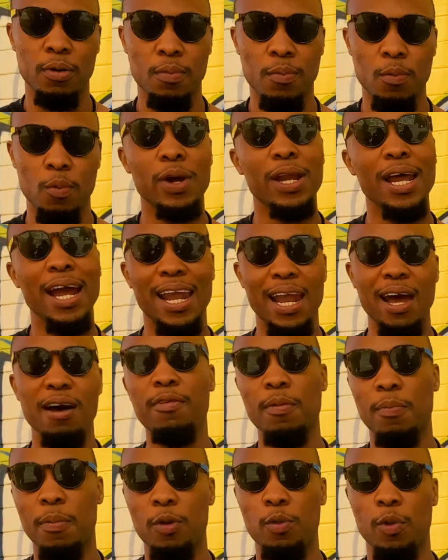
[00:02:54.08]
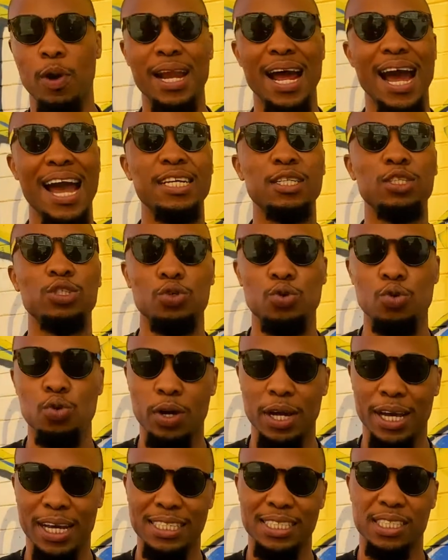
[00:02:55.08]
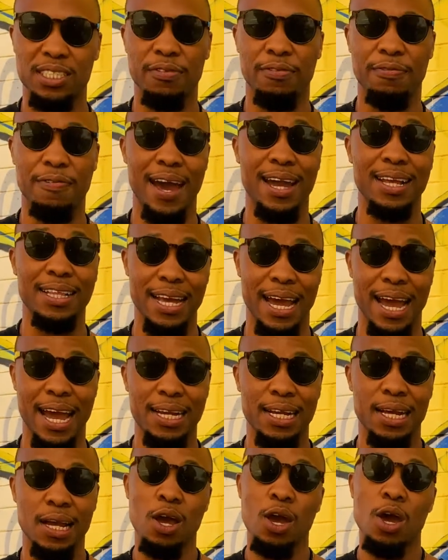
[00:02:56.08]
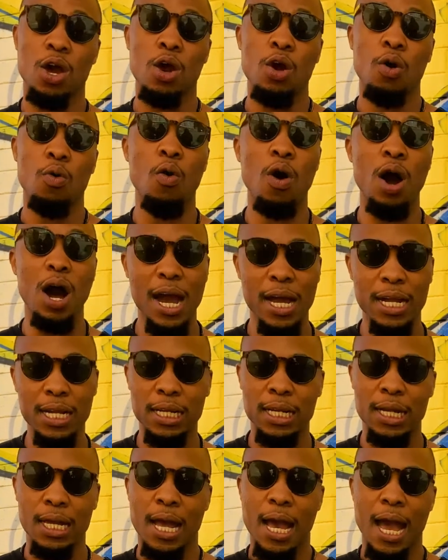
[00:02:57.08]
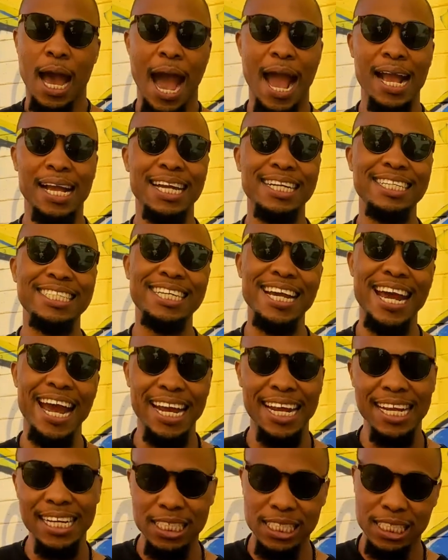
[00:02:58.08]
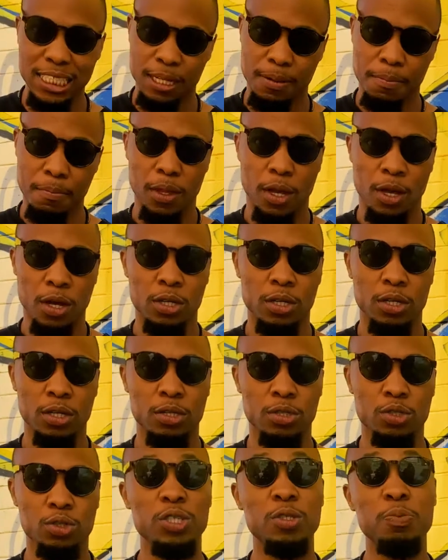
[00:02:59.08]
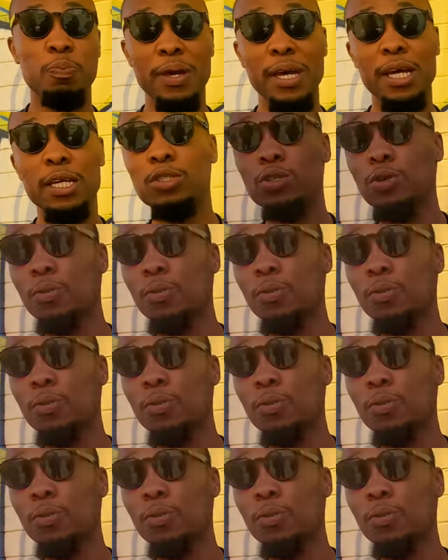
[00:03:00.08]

What I love about what I do is the fact that, one, I get challenged to speak to